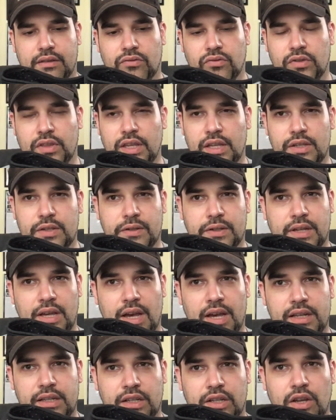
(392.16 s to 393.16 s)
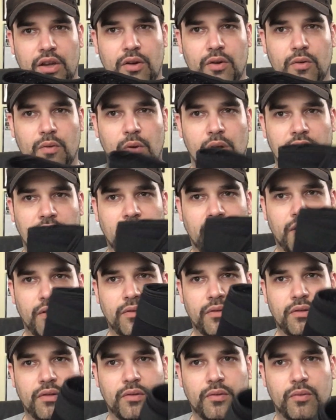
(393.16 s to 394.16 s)
these kind of go
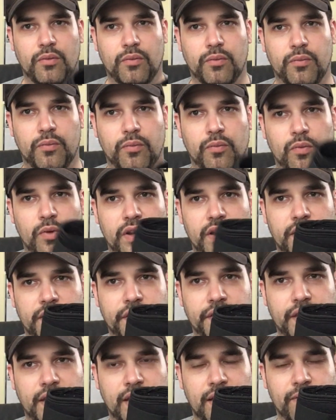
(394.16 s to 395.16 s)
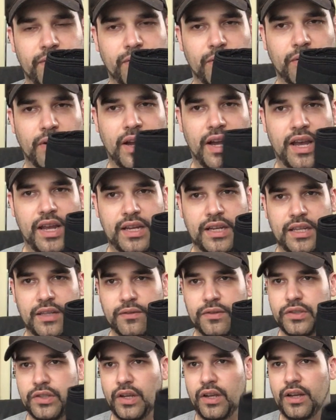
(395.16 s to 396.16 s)
well with a variety of
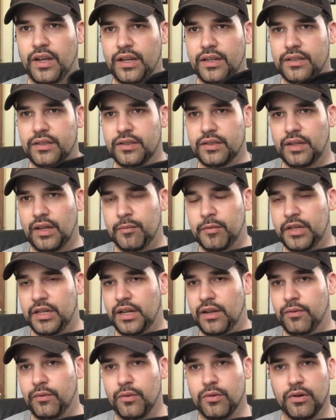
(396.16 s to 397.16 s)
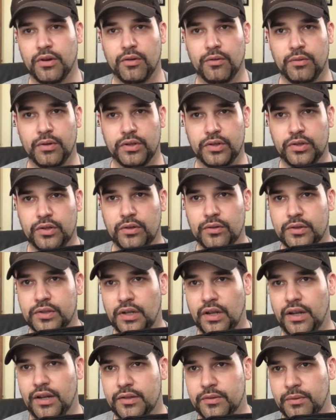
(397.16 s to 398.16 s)
socks. I mean, I've wore it with suit
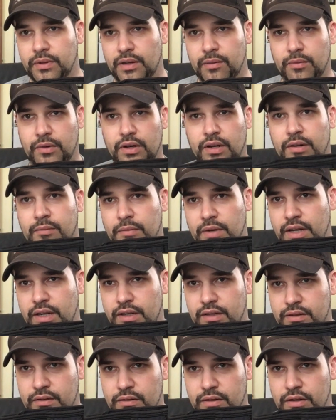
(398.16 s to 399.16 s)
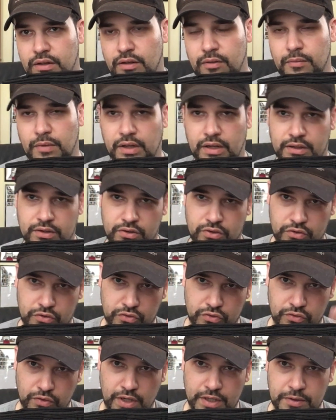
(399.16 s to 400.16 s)
socks when I'm wearing my my
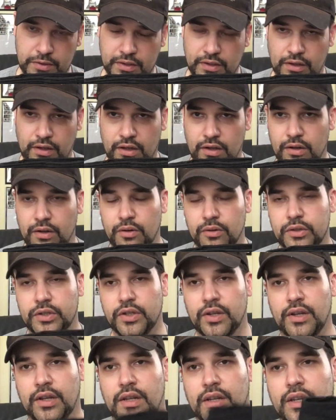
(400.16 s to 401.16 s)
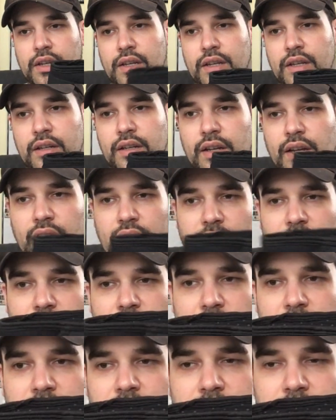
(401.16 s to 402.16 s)
dress clothes.
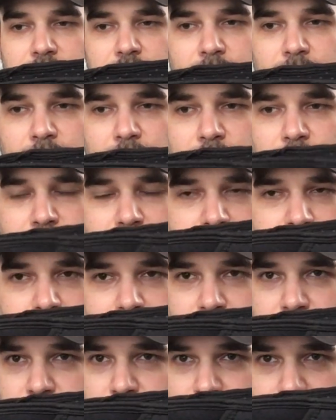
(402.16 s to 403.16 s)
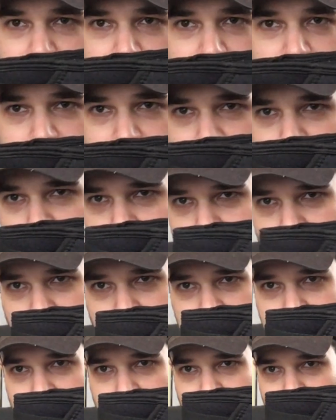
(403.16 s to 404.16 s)
I've wore it with just the
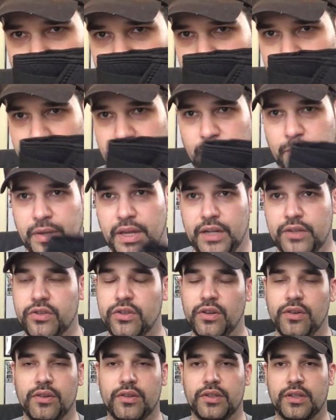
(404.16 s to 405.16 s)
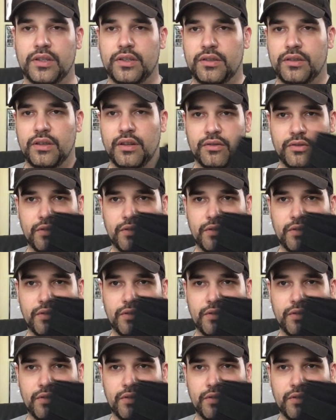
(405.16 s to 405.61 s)
socks that I'm wearing in the pictures. They're